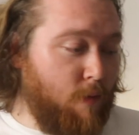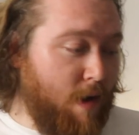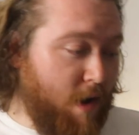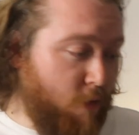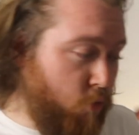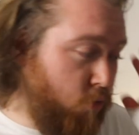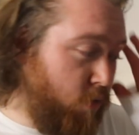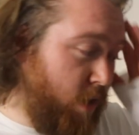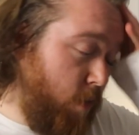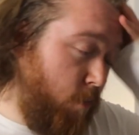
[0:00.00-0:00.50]

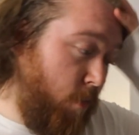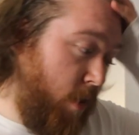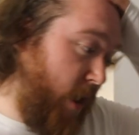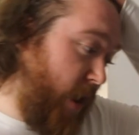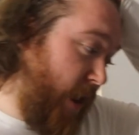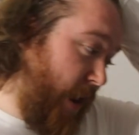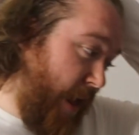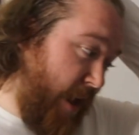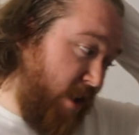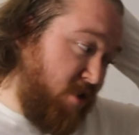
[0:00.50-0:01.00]
record in my
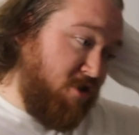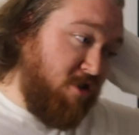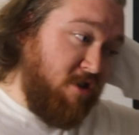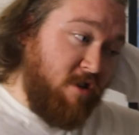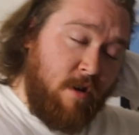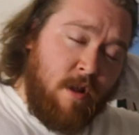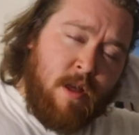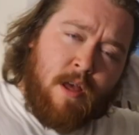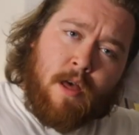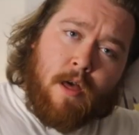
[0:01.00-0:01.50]

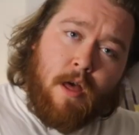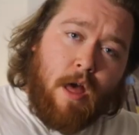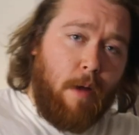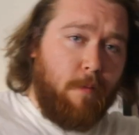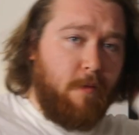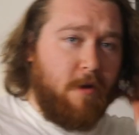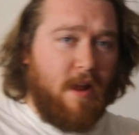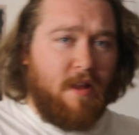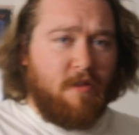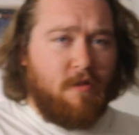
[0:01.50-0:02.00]
collection.
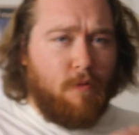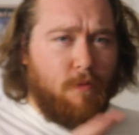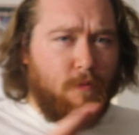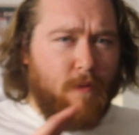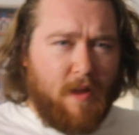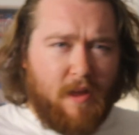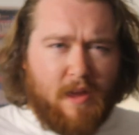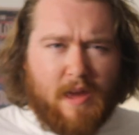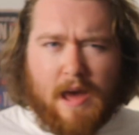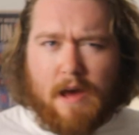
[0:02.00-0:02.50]
I'm going to have to
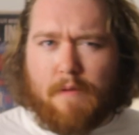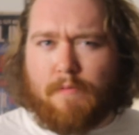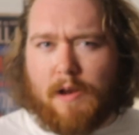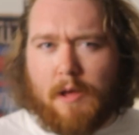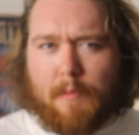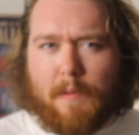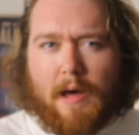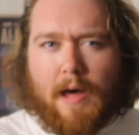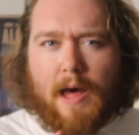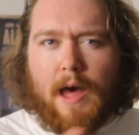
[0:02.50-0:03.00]
think
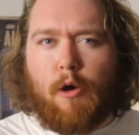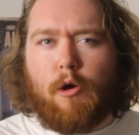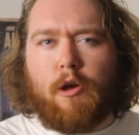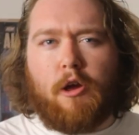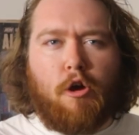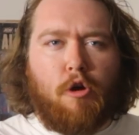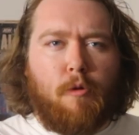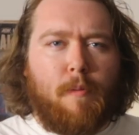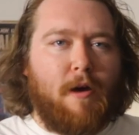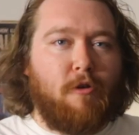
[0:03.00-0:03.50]
carefully about how I
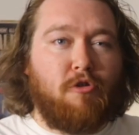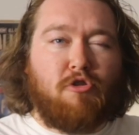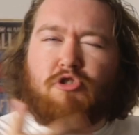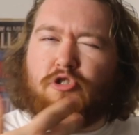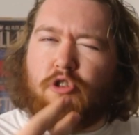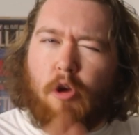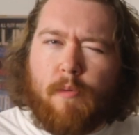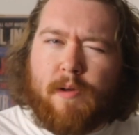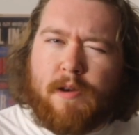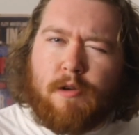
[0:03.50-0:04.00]
go about
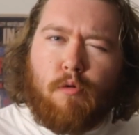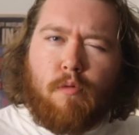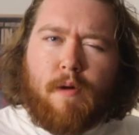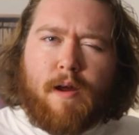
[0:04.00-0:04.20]
showing the